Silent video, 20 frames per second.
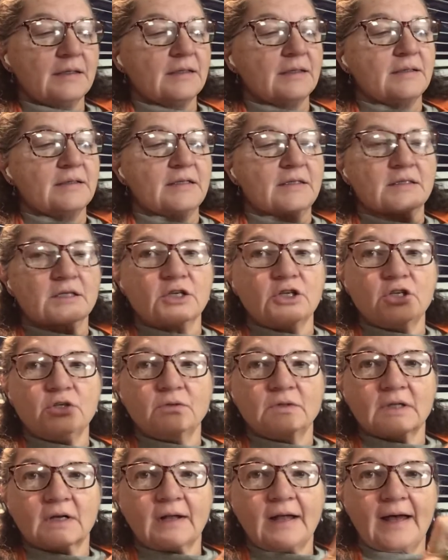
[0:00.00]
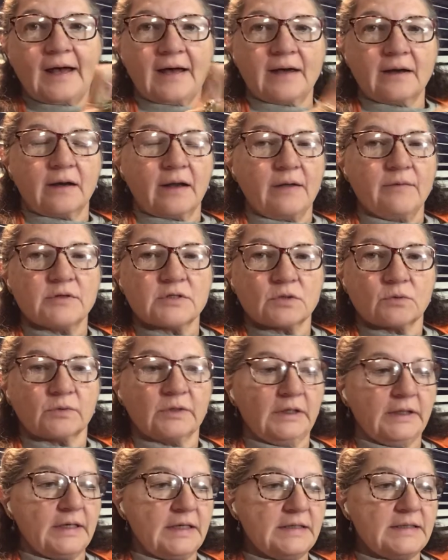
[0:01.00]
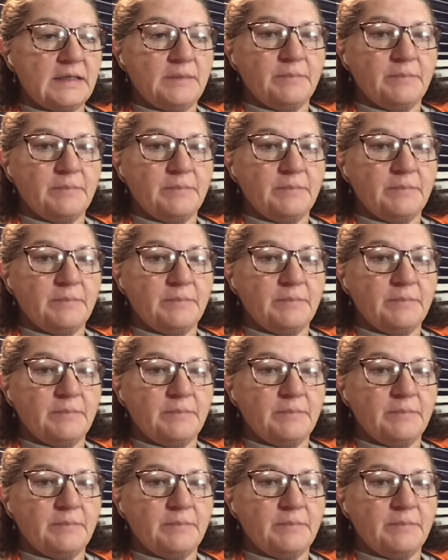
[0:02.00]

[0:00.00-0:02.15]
This cute little hat, it was a really easy